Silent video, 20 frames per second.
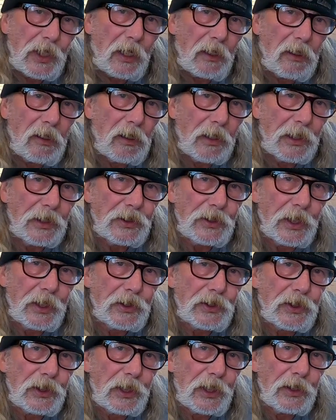see how long it
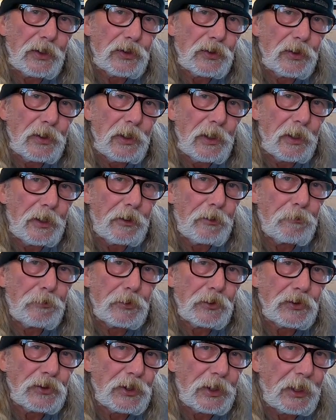takes to get to
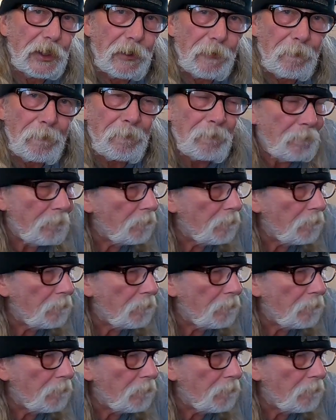100%.